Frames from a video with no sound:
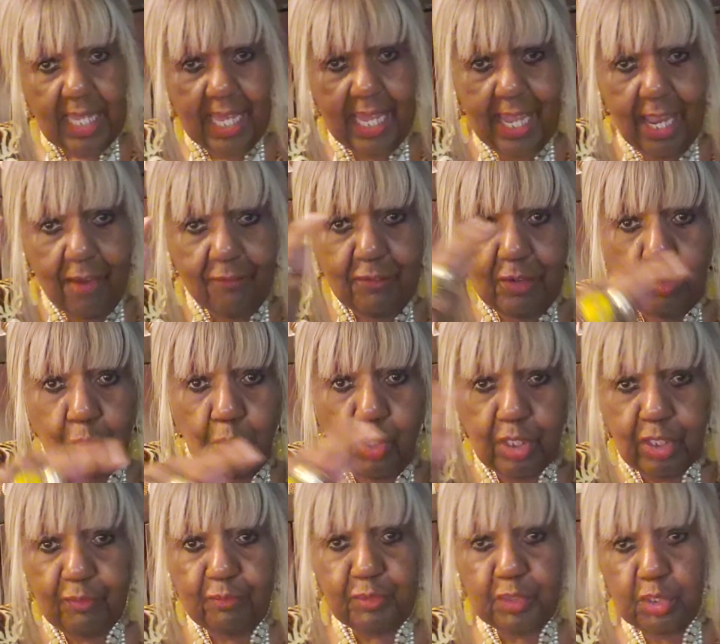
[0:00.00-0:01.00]
Every
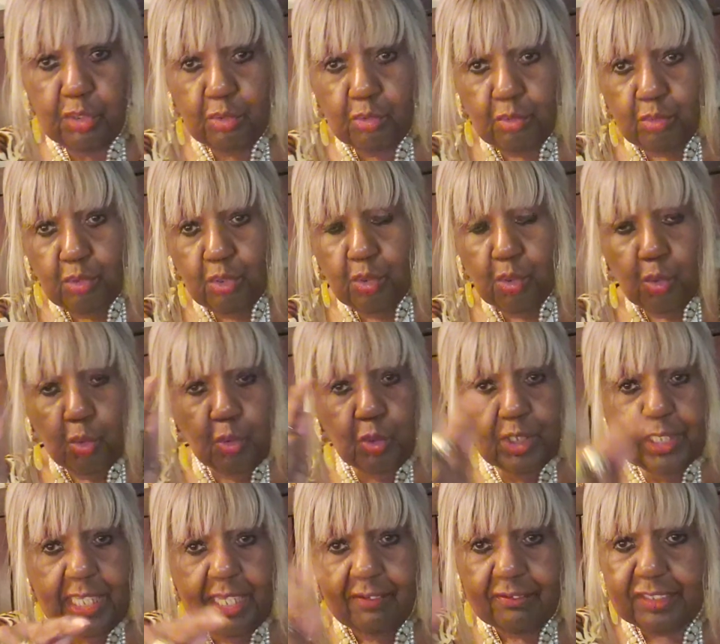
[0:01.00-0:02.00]
one of you who
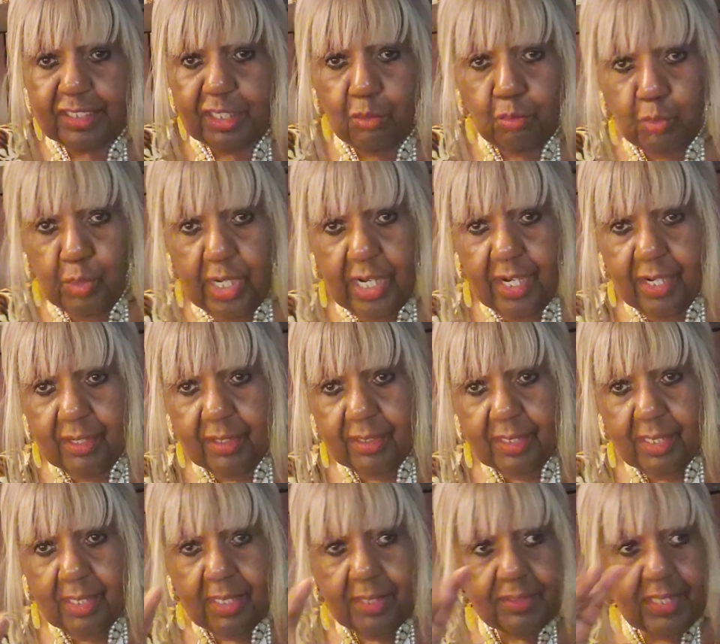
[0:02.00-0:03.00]
live somewhere
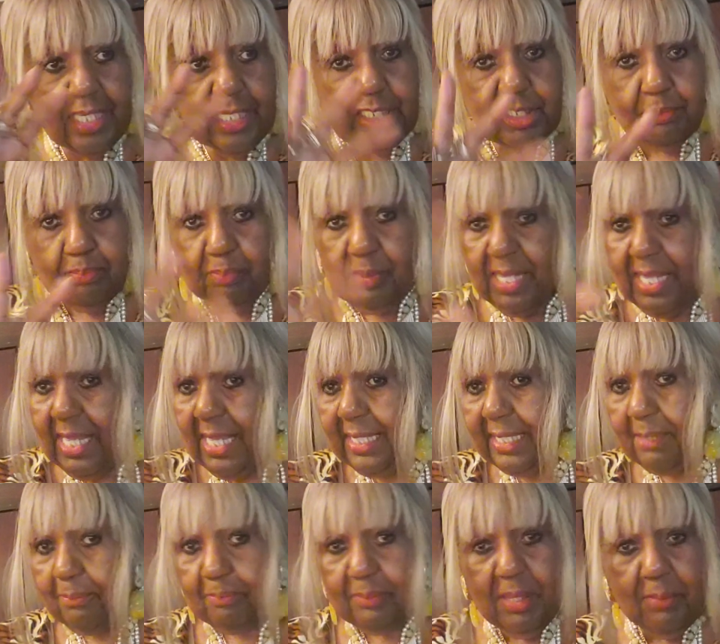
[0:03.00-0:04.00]
that's big
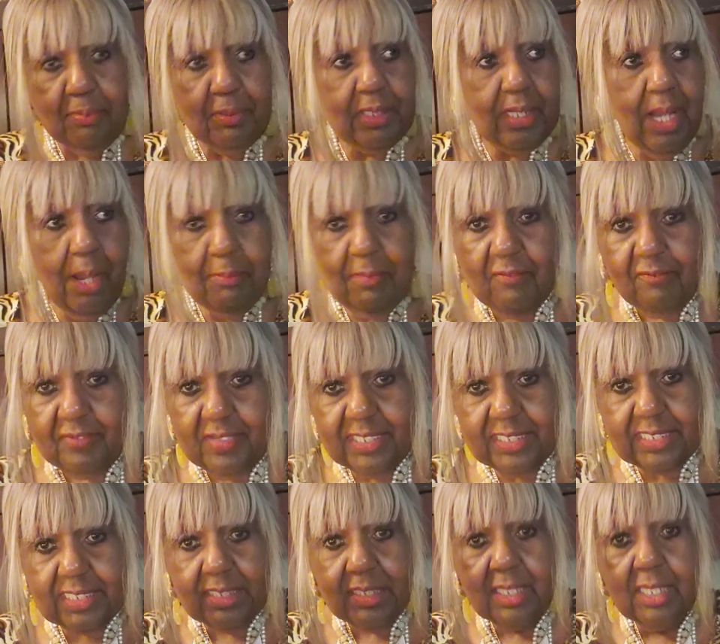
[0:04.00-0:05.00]
and people come and
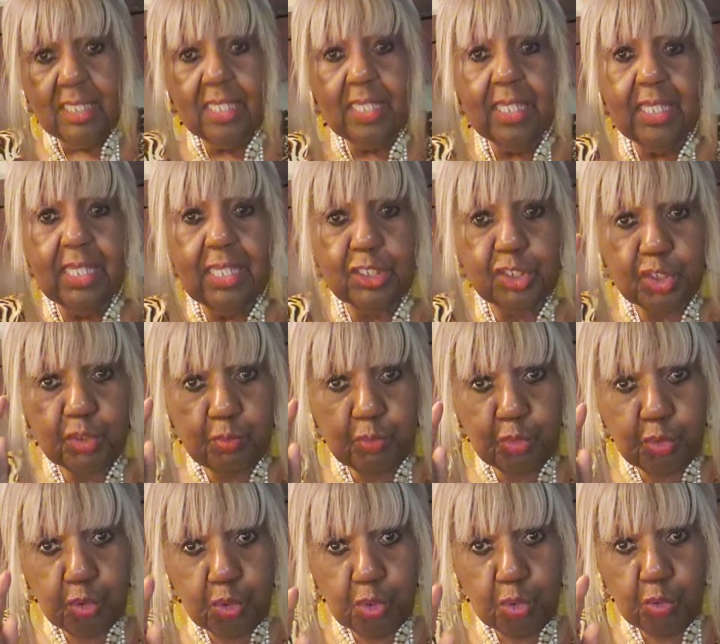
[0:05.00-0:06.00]
visit, it's
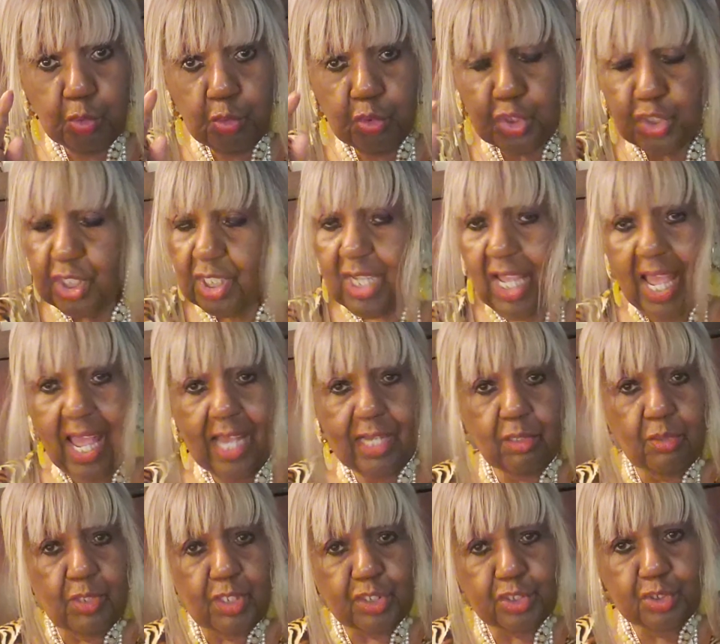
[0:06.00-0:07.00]
new.
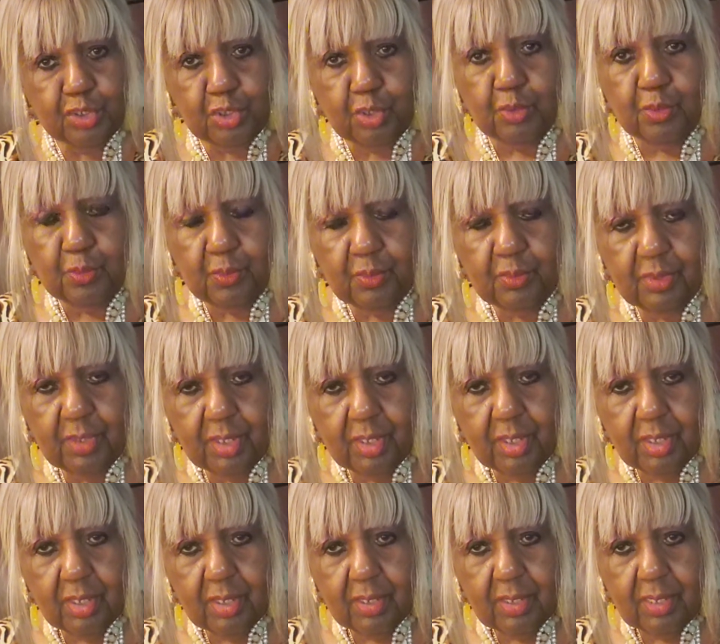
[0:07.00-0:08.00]
Chicago is new.
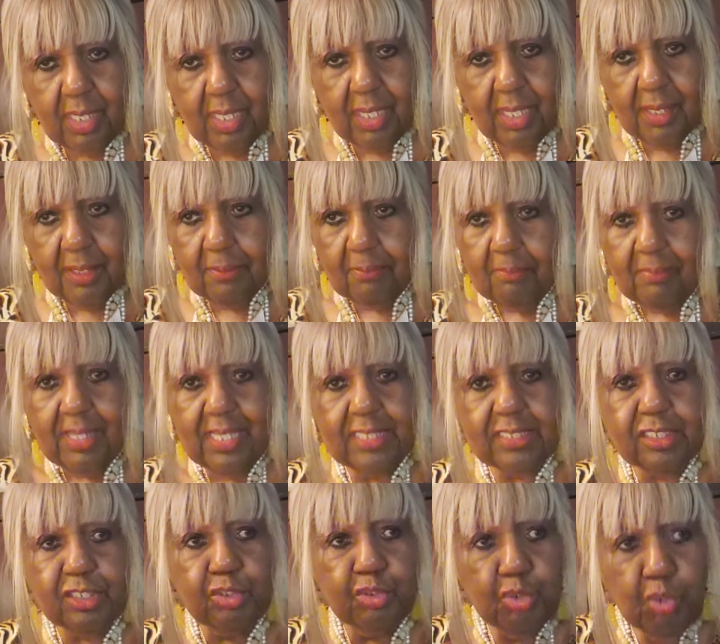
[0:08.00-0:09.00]

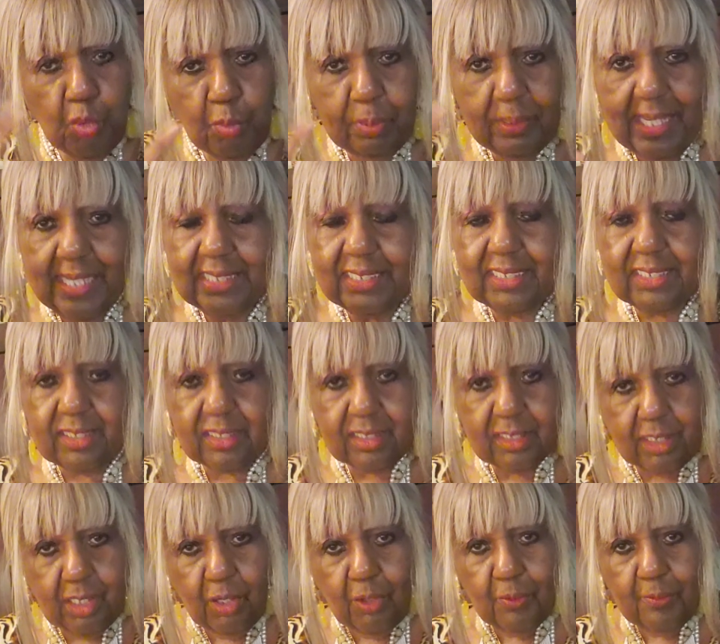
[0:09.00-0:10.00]
It's new places to
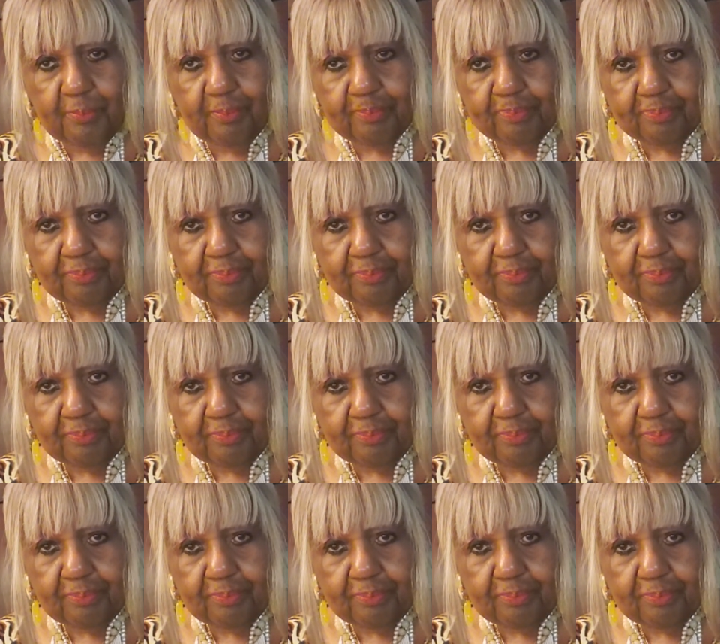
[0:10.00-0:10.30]
go.